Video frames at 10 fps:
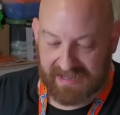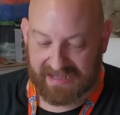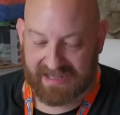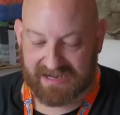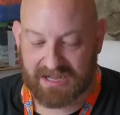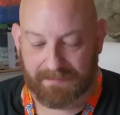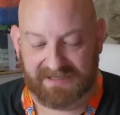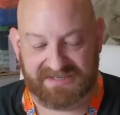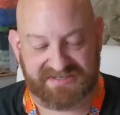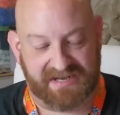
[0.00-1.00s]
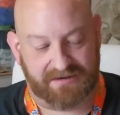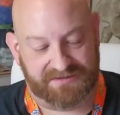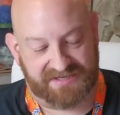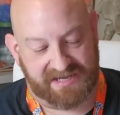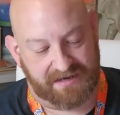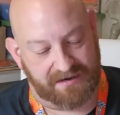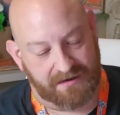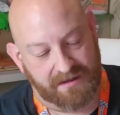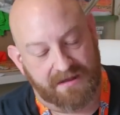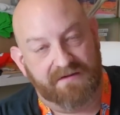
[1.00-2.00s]
I got a couple of stickers
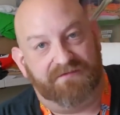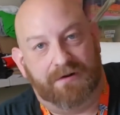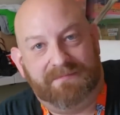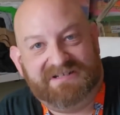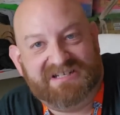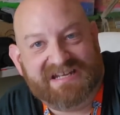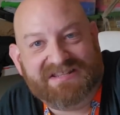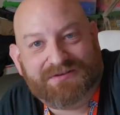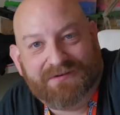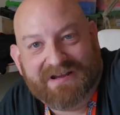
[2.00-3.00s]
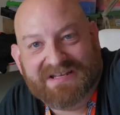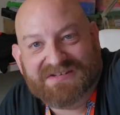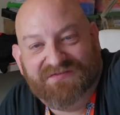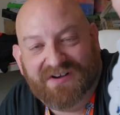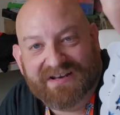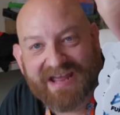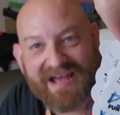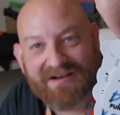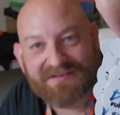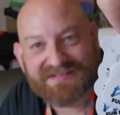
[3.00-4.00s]
here from D3's
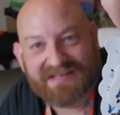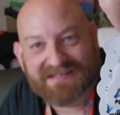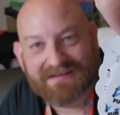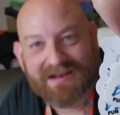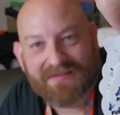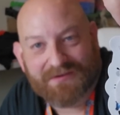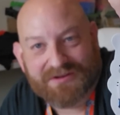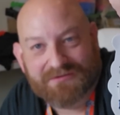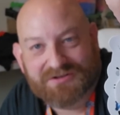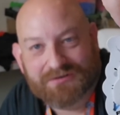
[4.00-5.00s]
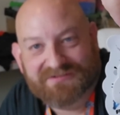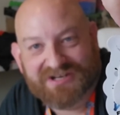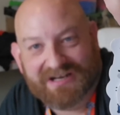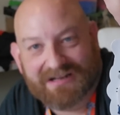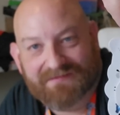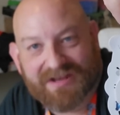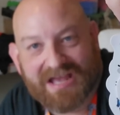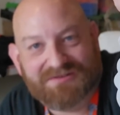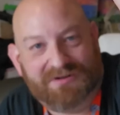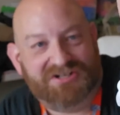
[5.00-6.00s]
Funhouse. That's another YouTube channel if you
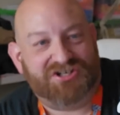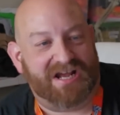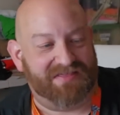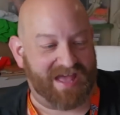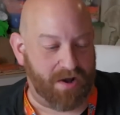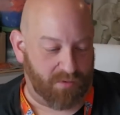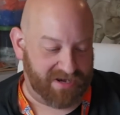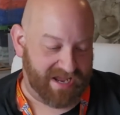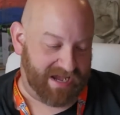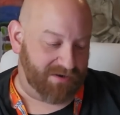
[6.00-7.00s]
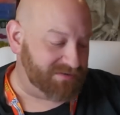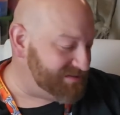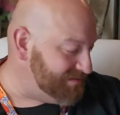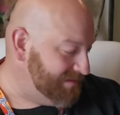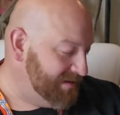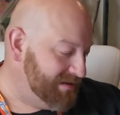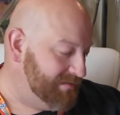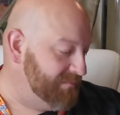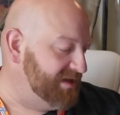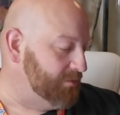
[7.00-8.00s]
guys want to check that one out.
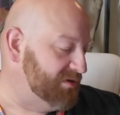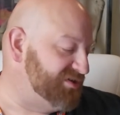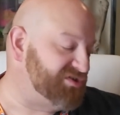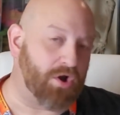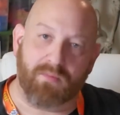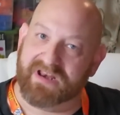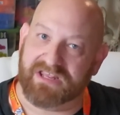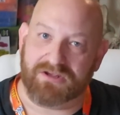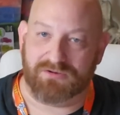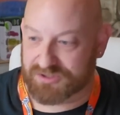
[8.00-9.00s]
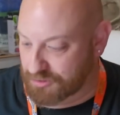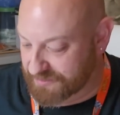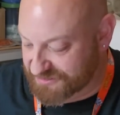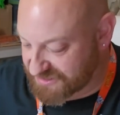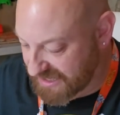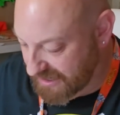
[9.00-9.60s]
Man, there were so many YouTubers